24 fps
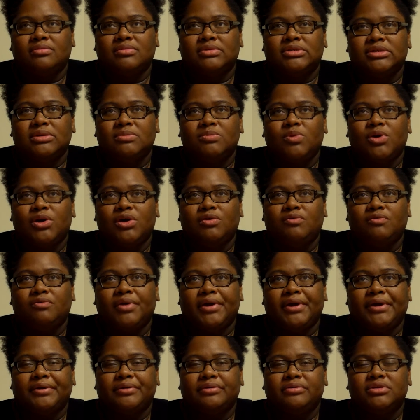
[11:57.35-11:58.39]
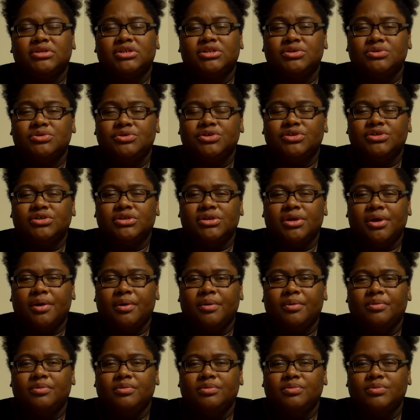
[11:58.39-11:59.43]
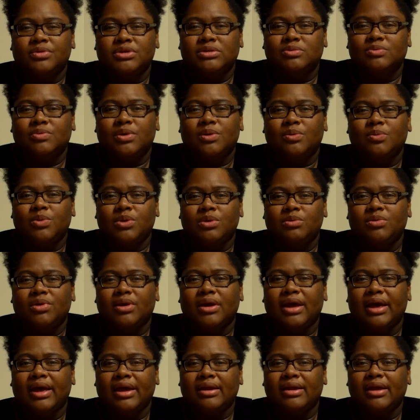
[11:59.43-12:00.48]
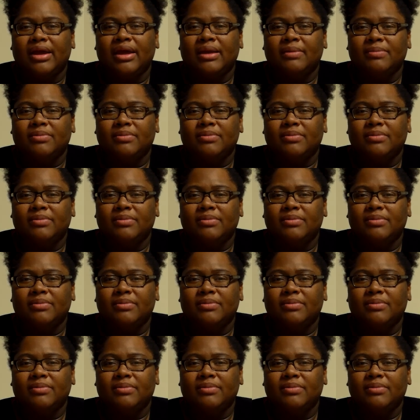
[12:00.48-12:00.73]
somewhere around 2 years old was when we were kind of